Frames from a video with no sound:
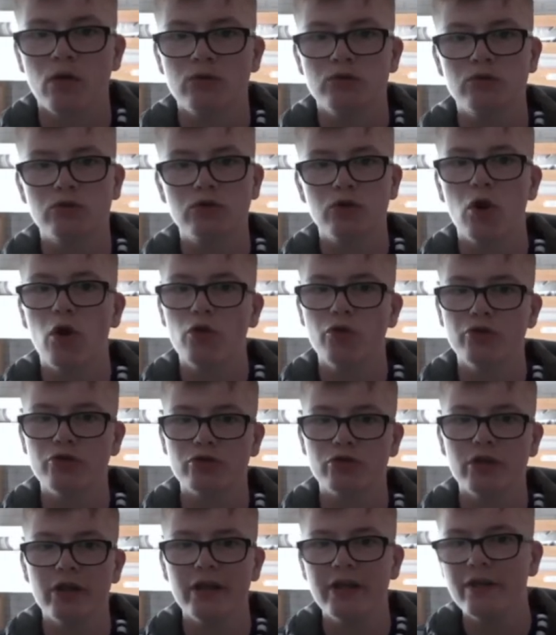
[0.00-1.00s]
Jordan
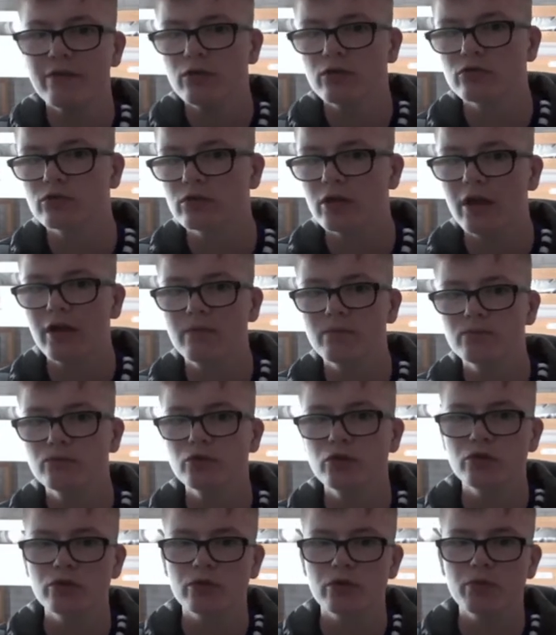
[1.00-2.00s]
Stevens
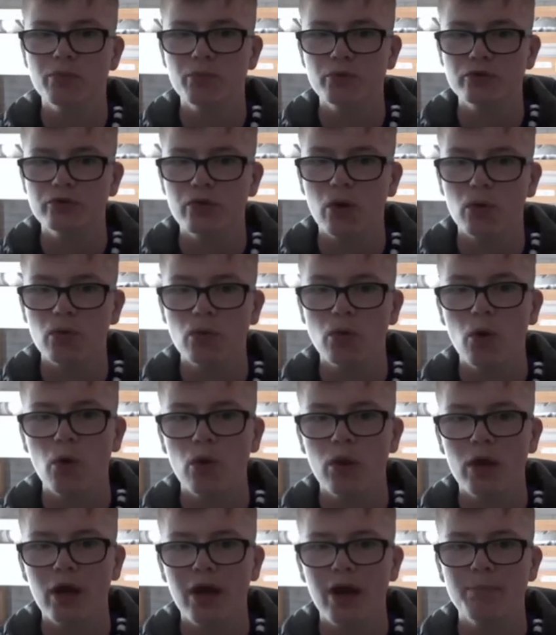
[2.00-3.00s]
was on
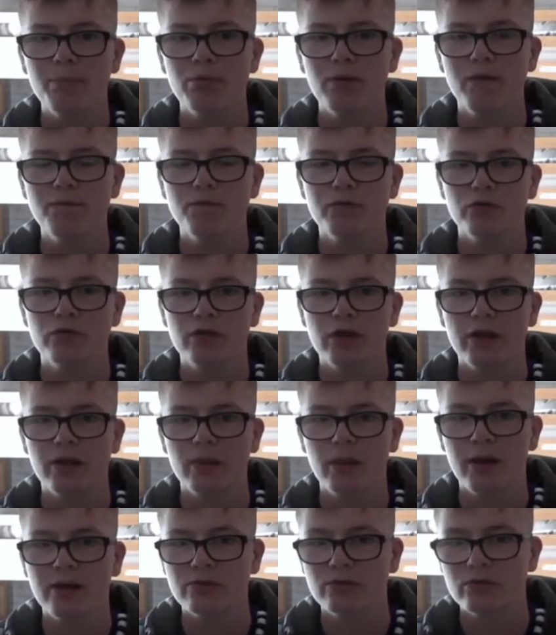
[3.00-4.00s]
loan at Bradford City
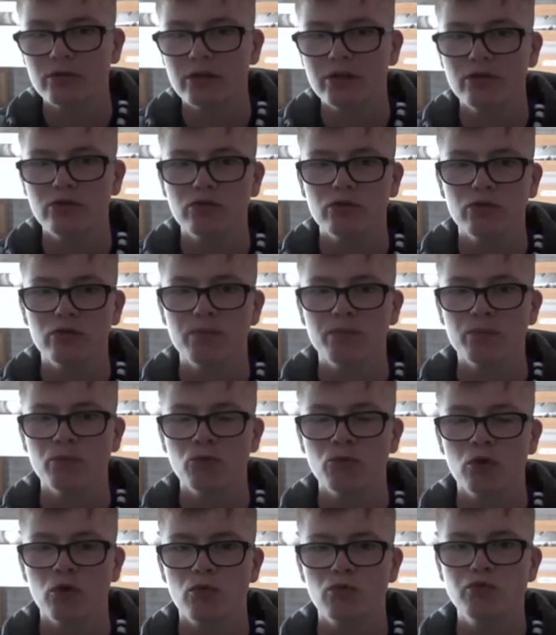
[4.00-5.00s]
last season.
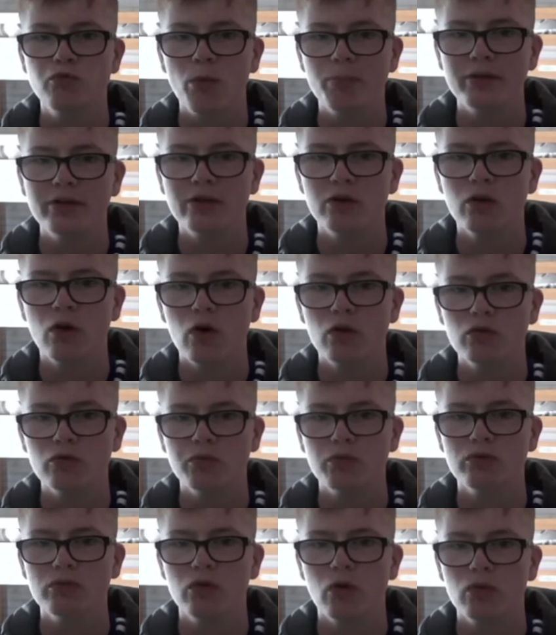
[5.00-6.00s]
Robbie Gotts
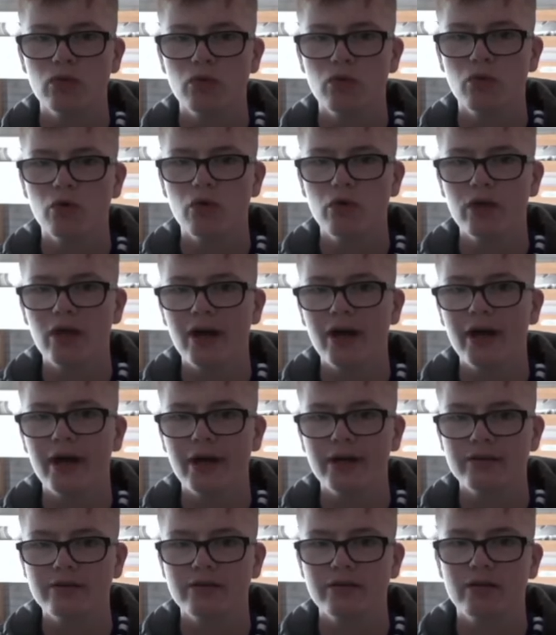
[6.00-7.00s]
was on loan
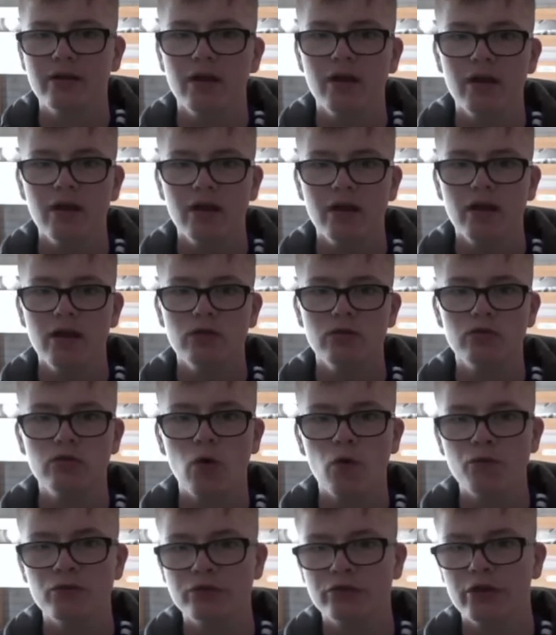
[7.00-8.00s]
at
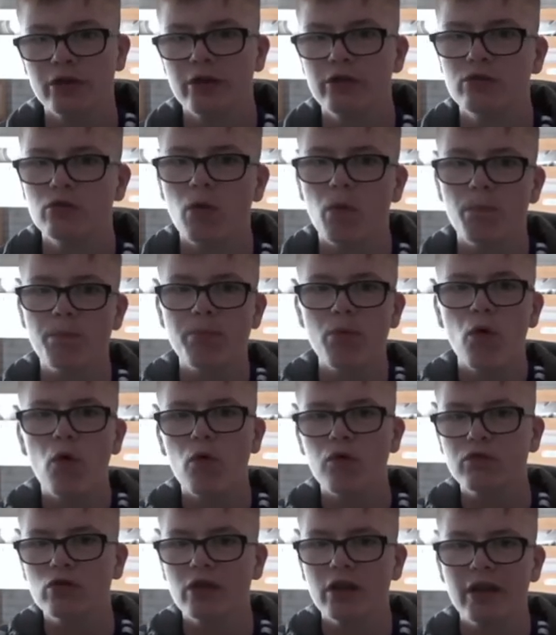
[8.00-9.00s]
Salford City. So
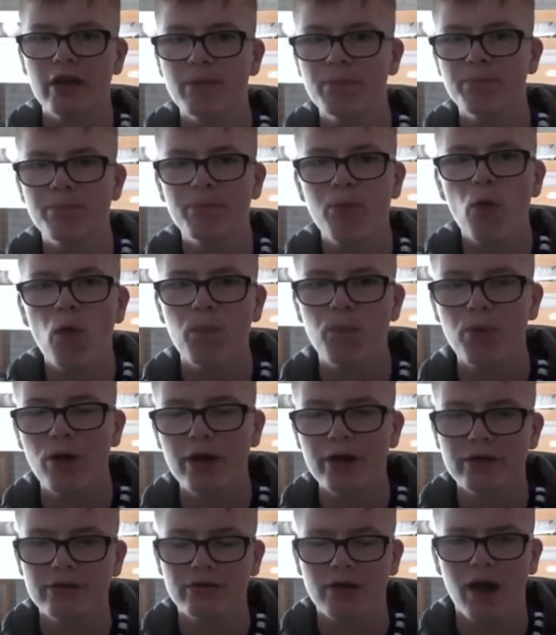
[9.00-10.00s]
both
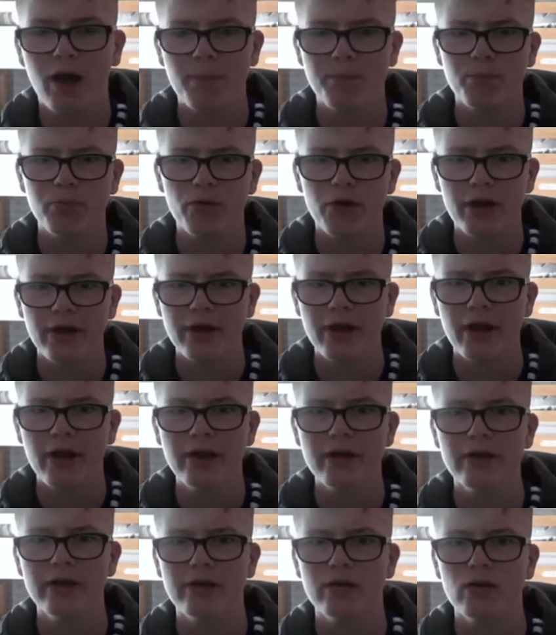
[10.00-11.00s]
players have played
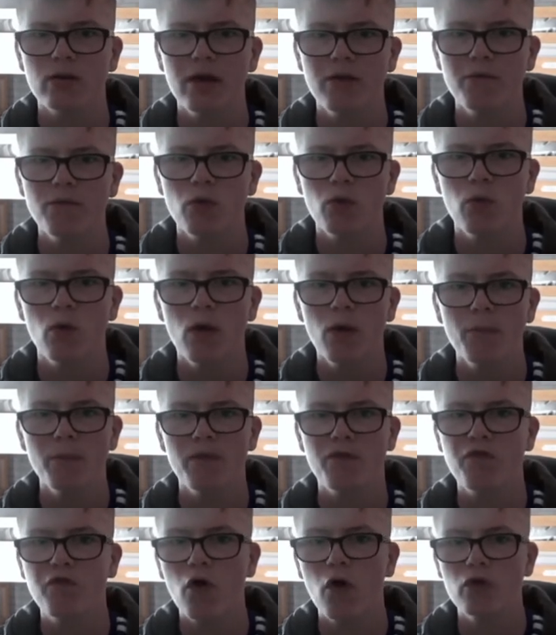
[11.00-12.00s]
in this level
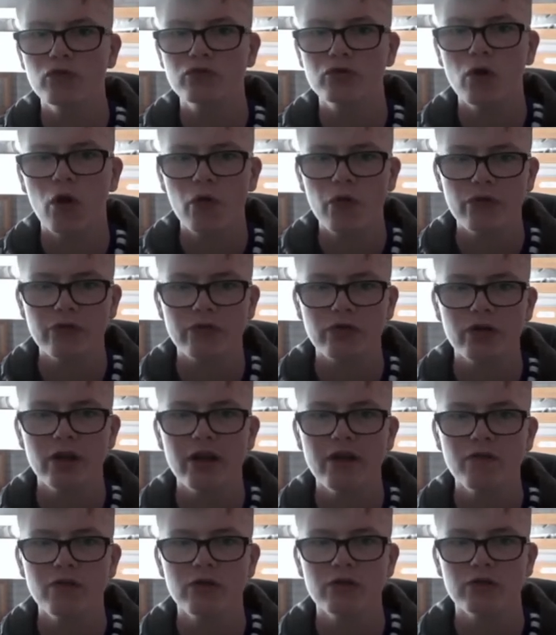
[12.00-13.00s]
before. Jordan
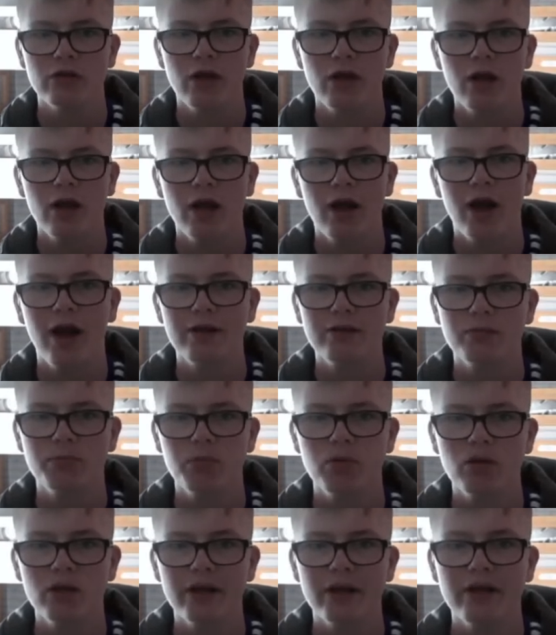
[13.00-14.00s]
Stevens has
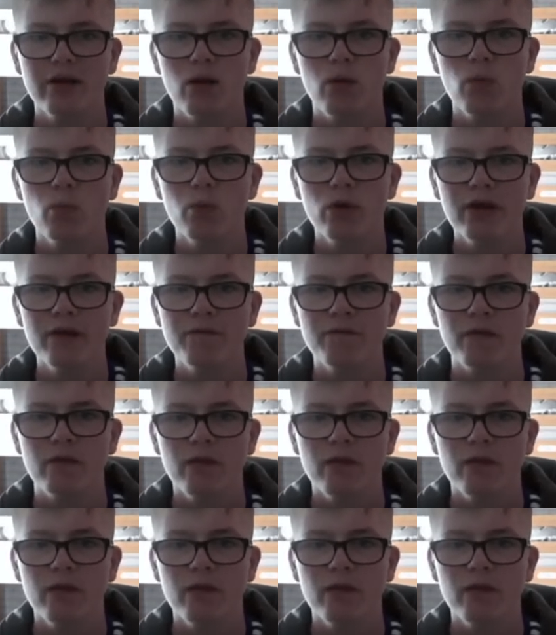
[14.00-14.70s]
played with